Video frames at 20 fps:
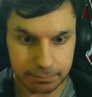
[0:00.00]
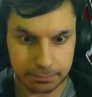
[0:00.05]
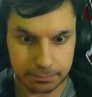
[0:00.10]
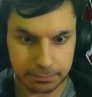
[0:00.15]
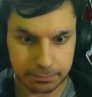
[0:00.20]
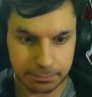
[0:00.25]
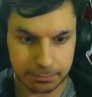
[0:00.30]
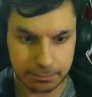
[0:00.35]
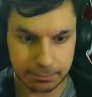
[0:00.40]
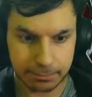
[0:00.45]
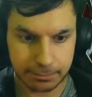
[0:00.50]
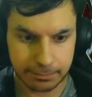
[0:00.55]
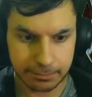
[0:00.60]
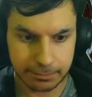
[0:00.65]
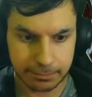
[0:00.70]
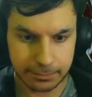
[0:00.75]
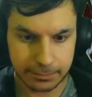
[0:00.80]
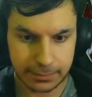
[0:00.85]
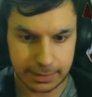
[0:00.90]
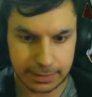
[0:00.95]

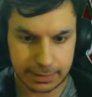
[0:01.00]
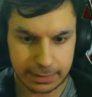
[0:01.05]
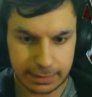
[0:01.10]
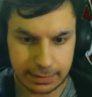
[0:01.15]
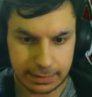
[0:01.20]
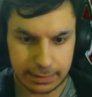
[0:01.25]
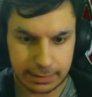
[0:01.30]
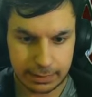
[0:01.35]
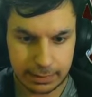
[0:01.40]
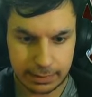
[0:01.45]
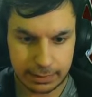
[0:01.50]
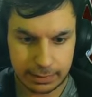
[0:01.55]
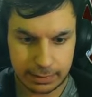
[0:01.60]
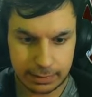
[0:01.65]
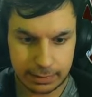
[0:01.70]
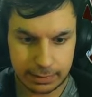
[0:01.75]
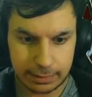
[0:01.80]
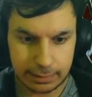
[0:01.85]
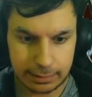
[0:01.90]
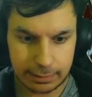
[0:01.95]

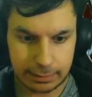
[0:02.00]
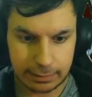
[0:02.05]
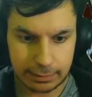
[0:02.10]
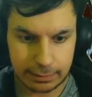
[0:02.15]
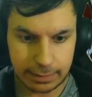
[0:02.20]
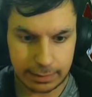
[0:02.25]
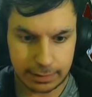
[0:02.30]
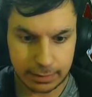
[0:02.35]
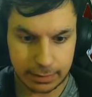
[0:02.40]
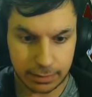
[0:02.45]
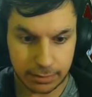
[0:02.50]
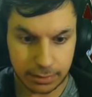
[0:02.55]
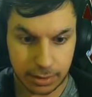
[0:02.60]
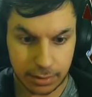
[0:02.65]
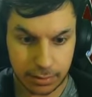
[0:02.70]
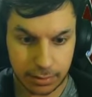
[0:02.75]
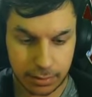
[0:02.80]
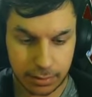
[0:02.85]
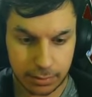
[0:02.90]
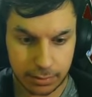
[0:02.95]

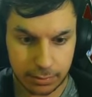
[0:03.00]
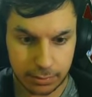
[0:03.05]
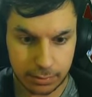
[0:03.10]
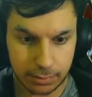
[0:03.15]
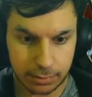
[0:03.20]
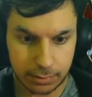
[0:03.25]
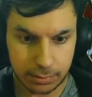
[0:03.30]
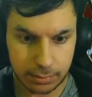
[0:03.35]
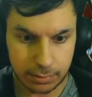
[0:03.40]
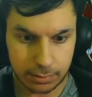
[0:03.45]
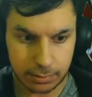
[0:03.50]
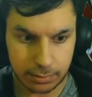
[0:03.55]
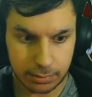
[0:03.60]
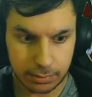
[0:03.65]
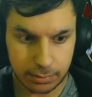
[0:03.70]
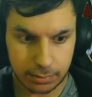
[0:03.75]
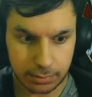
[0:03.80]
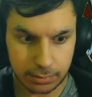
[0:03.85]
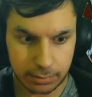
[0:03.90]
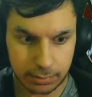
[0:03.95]

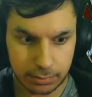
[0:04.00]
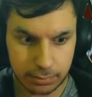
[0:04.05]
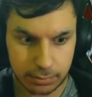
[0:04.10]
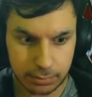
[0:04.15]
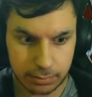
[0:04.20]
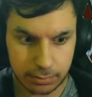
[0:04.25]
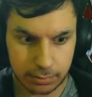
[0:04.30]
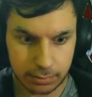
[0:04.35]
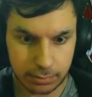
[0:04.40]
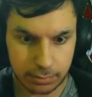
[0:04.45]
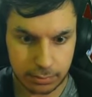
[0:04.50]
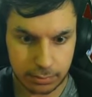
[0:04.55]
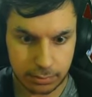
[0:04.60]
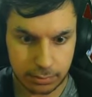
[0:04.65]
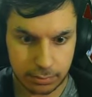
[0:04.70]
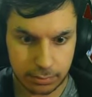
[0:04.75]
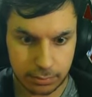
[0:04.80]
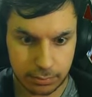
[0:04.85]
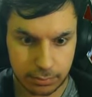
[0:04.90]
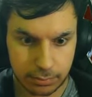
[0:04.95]

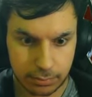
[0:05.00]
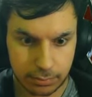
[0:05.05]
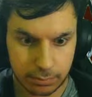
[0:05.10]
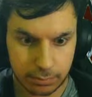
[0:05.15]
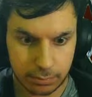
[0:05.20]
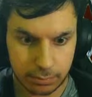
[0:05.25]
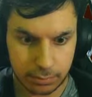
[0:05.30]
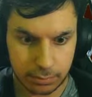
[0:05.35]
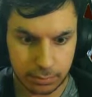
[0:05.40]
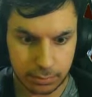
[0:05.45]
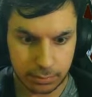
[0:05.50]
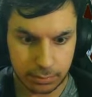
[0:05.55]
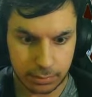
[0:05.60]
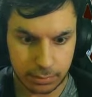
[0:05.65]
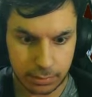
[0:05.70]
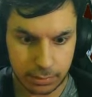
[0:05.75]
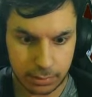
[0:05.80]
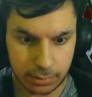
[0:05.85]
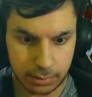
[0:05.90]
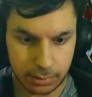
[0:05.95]

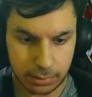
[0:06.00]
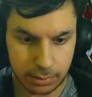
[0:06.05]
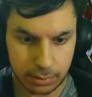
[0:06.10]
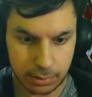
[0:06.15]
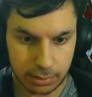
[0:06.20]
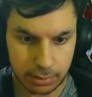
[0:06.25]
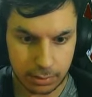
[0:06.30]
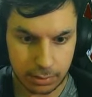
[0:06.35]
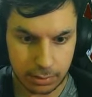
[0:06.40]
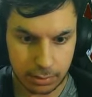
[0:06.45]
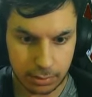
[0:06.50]
(no one is talking)